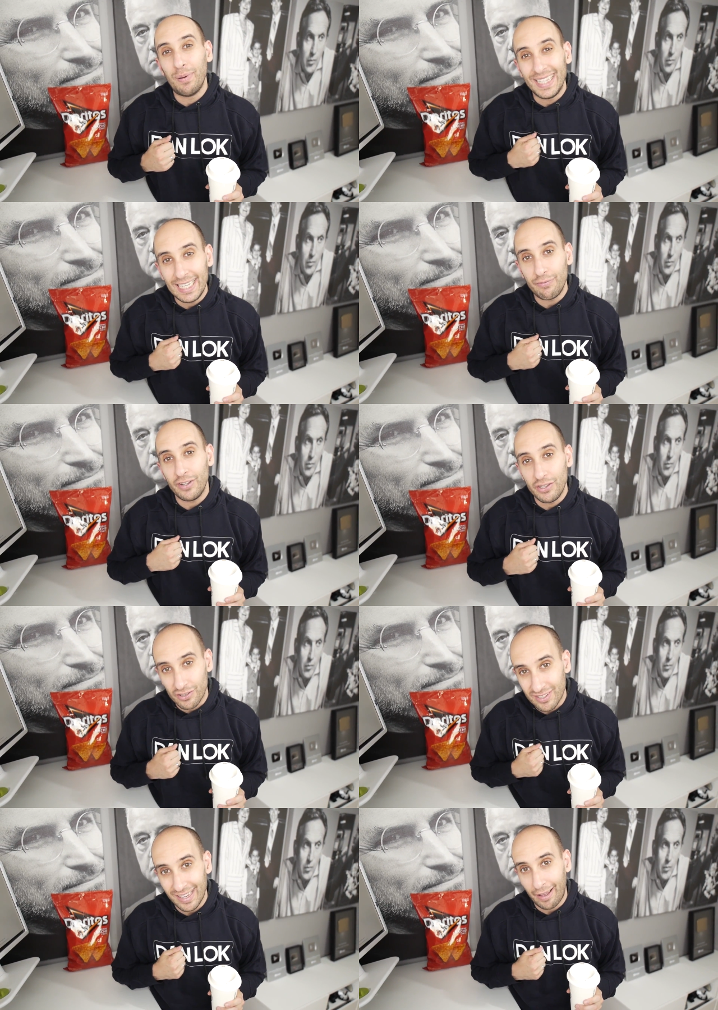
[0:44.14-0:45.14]
Speaker 1: of belief in
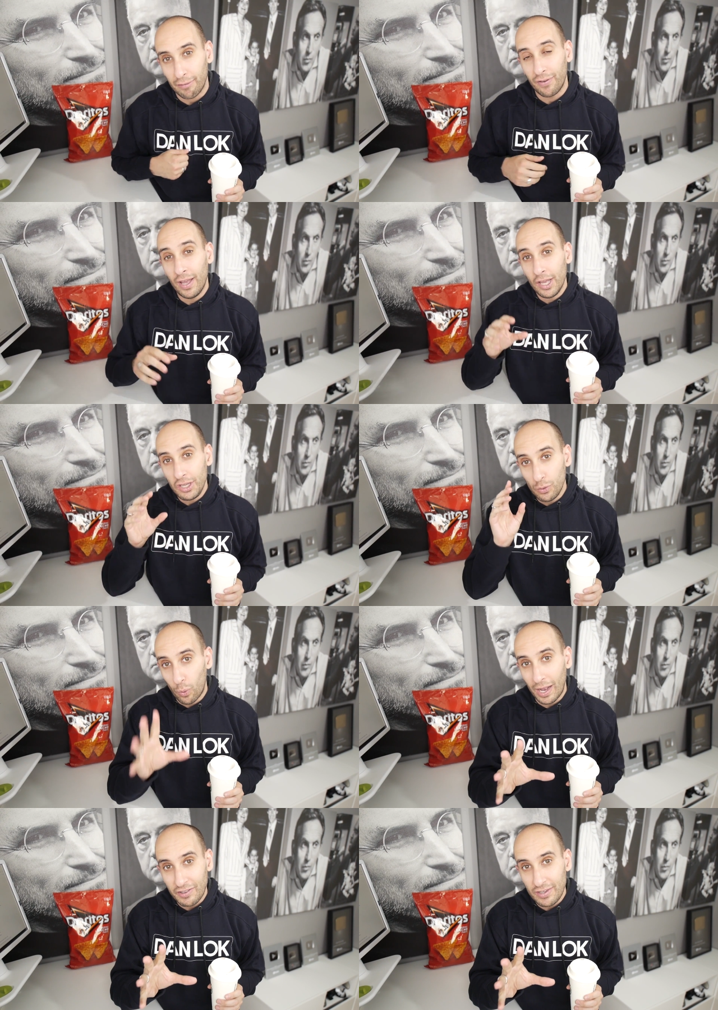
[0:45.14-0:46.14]
yourself. You
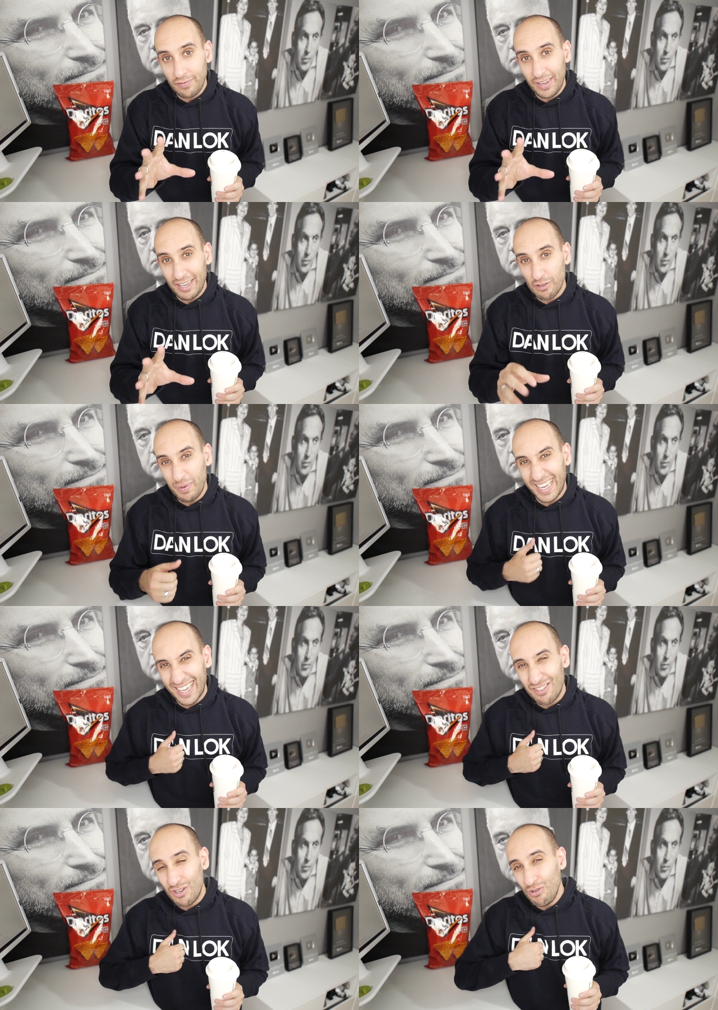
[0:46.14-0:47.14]
watch these videos
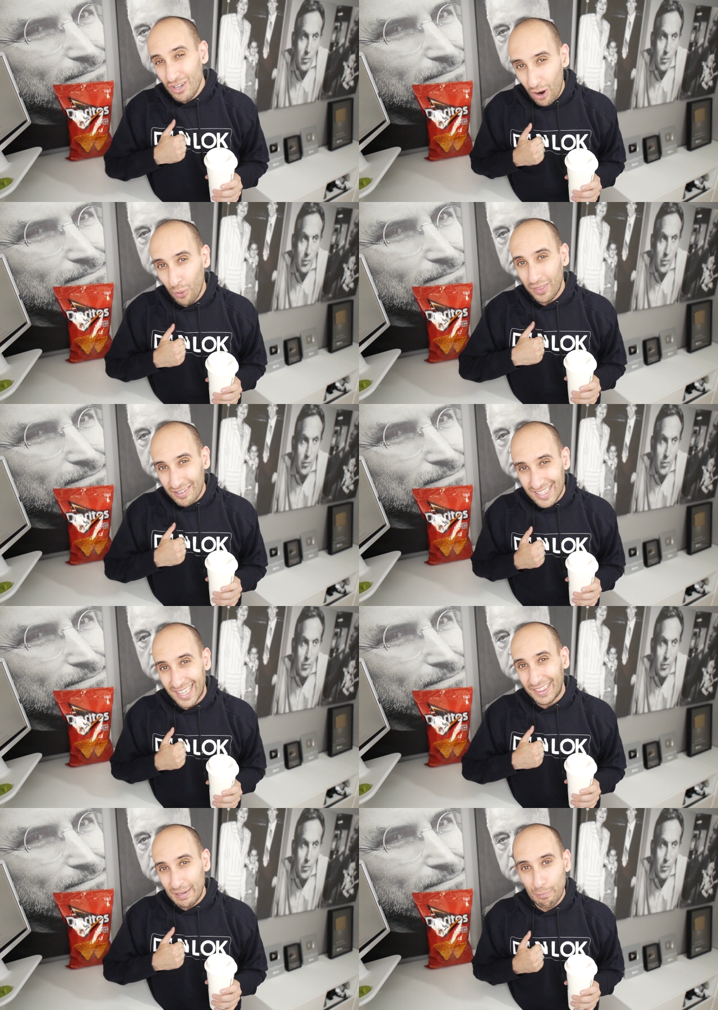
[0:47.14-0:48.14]
because you know there's
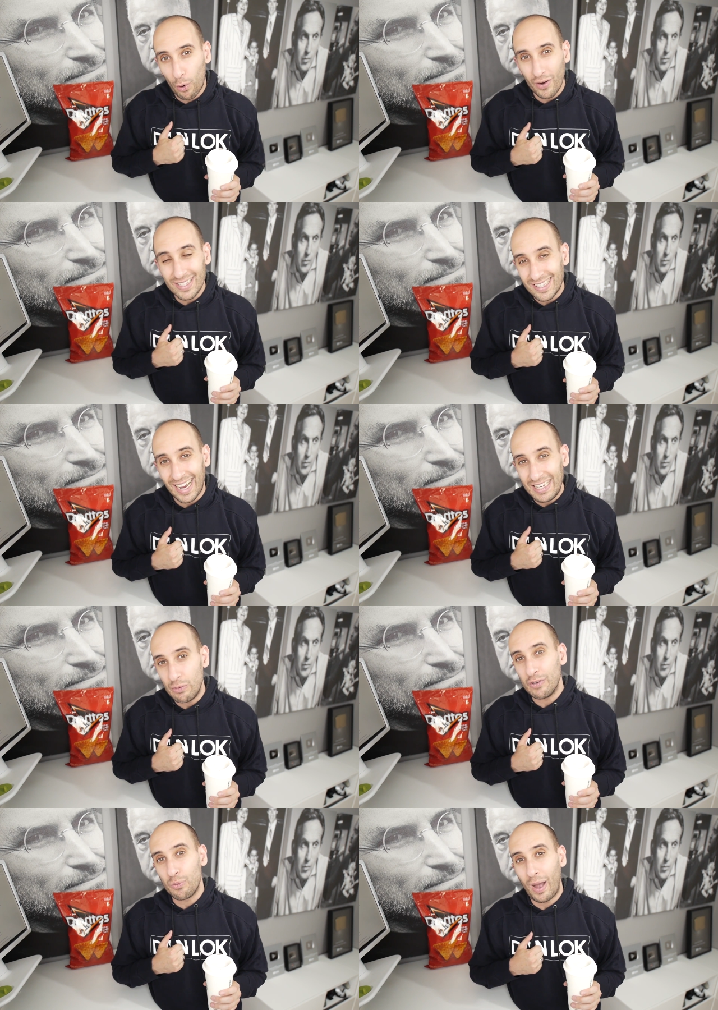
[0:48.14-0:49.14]
something more
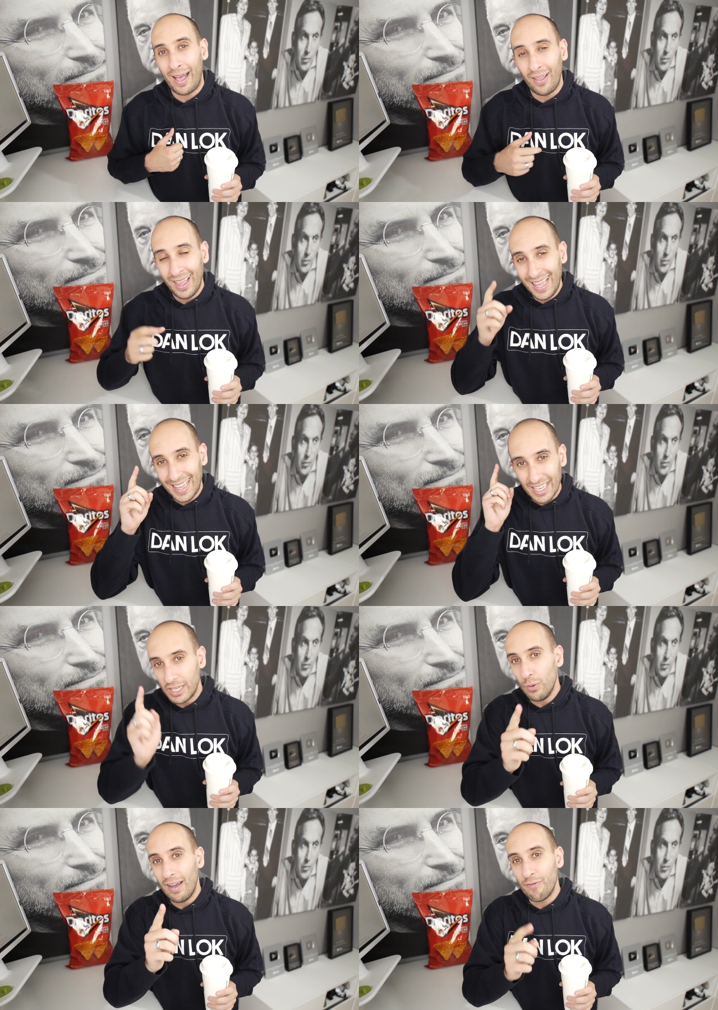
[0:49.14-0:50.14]
inside you as well,
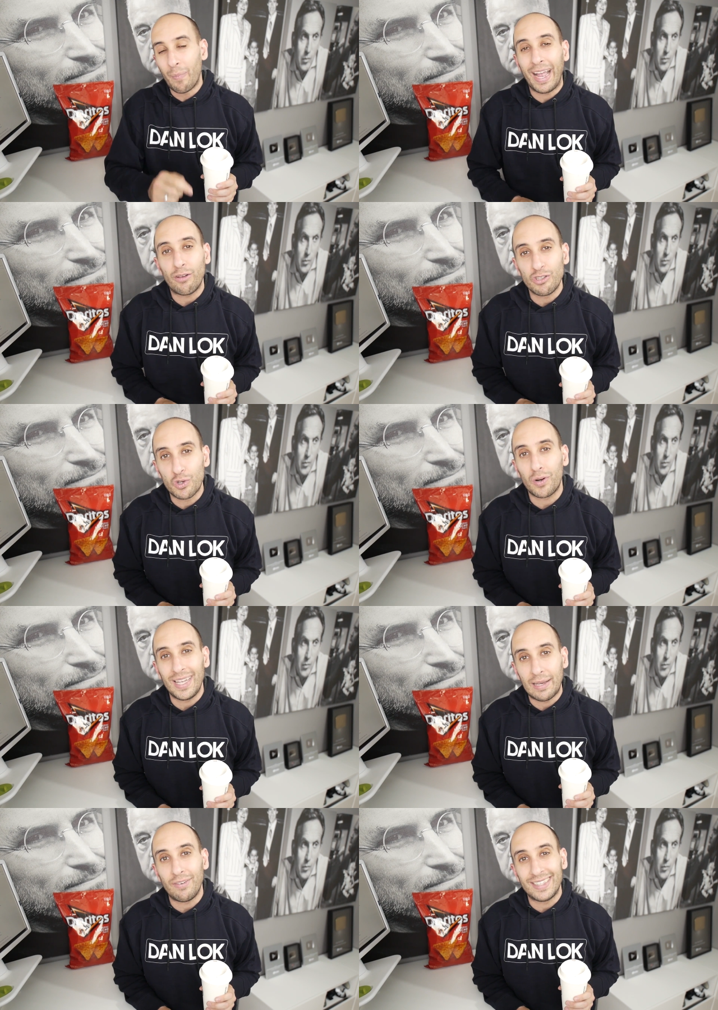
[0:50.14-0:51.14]
that you have Michael
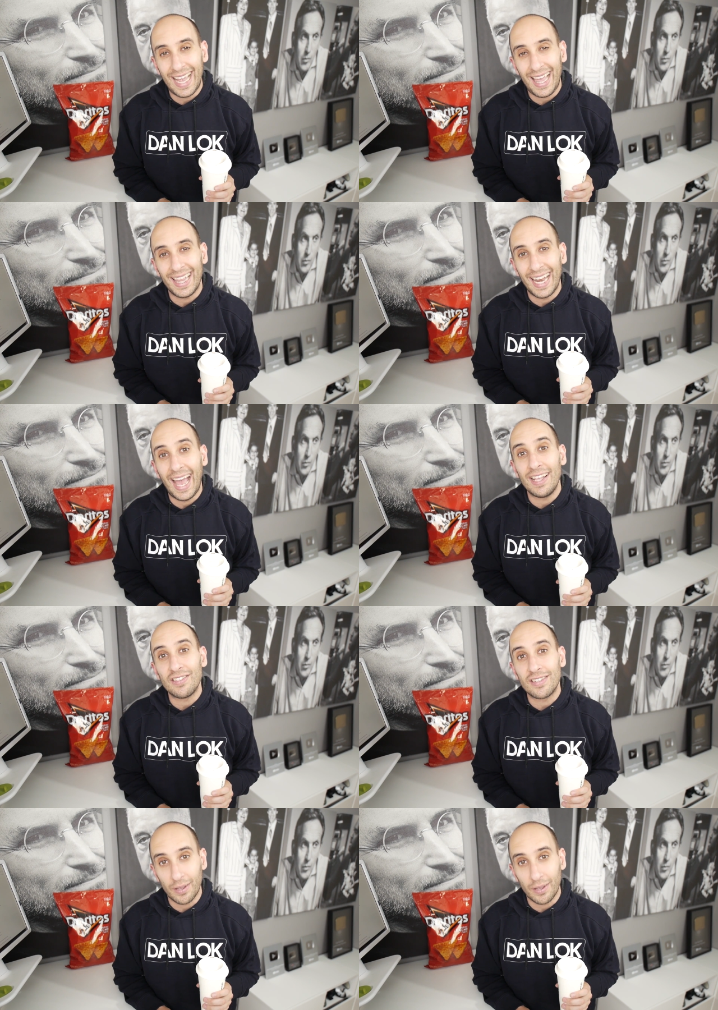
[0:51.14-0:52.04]
Jordan level talent at